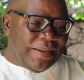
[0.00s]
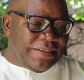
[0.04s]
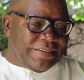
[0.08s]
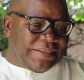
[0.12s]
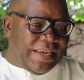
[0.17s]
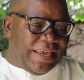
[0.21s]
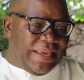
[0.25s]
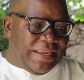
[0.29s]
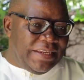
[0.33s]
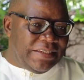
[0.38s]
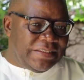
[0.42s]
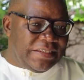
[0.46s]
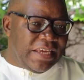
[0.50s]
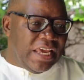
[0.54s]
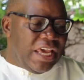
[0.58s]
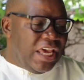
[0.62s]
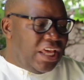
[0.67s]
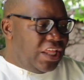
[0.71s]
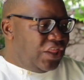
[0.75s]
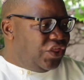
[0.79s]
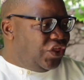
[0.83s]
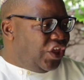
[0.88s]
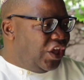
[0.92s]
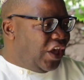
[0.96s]
maintained
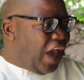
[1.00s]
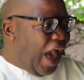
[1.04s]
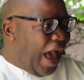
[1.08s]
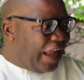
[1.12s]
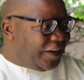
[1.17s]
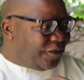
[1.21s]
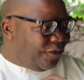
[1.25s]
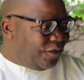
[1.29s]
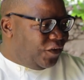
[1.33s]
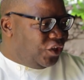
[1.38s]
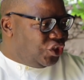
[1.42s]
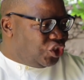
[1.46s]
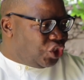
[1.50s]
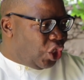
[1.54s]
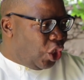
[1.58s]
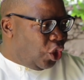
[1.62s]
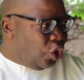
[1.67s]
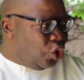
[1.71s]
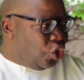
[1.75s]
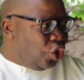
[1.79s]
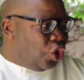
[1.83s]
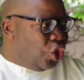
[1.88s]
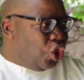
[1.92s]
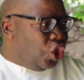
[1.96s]
the
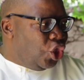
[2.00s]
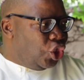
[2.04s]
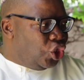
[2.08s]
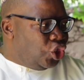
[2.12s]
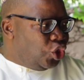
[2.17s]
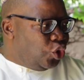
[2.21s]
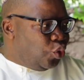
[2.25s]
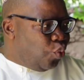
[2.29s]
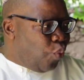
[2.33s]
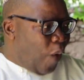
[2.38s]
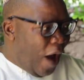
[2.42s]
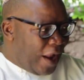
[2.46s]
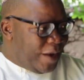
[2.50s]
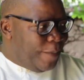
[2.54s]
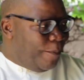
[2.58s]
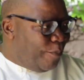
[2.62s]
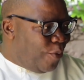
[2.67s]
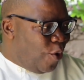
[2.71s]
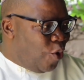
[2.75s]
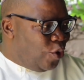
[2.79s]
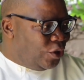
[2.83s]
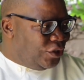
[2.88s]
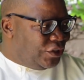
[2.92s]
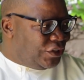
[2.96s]
artificial one
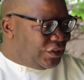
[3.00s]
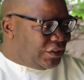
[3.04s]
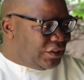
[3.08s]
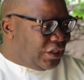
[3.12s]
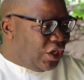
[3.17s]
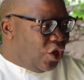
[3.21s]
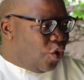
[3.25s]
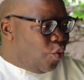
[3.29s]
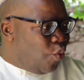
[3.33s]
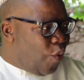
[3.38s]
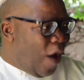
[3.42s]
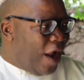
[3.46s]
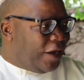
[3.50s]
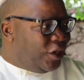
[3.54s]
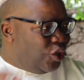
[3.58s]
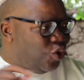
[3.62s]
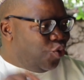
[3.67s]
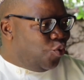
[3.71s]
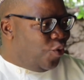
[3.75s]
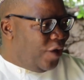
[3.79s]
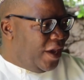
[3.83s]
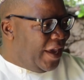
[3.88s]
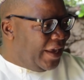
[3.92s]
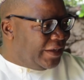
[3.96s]
bond, one
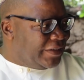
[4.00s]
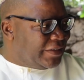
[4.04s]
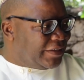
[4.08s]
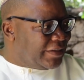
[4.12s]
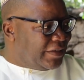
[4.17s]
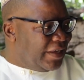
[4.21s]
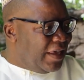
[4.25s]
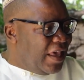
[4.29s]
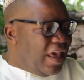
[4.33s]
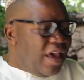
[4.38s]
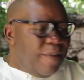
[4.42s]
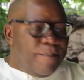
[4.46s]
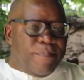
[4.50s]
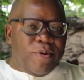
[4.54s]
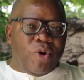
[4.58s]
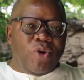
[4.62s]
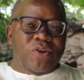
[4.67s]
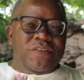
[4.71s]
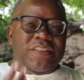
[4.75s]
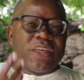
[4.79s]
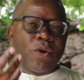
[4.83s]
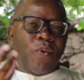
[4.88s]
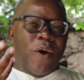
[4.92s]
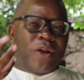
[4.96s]
US,
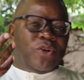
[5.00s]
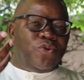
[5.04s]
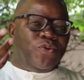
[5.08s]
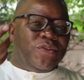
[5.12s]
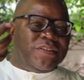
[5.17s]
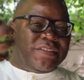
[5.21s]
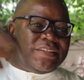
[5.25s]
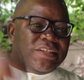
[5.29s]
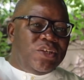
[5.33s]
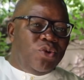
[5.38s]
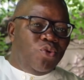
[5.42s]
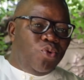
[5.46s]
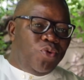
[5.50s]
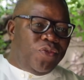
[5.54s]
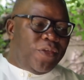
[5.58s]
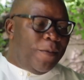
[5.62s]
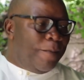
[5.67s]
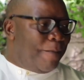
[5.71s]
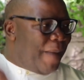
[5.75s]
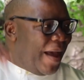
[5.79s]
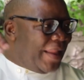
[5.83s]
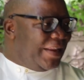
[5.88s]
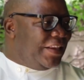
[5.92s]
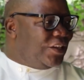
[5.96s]
because they want to steal the
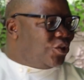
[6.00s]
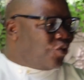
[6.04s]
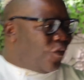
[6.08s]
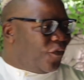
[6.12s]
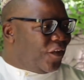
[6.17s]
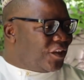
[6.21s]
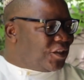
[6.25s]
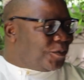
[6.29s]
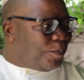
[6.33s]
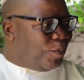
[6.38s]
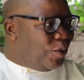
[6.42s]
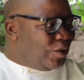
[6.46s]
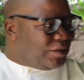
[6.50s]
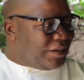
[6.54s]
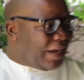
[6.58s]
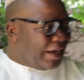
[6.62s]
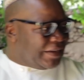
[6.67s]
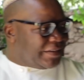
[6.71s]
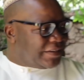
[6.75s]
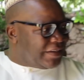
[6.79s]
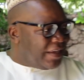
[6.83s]
monies of exporters.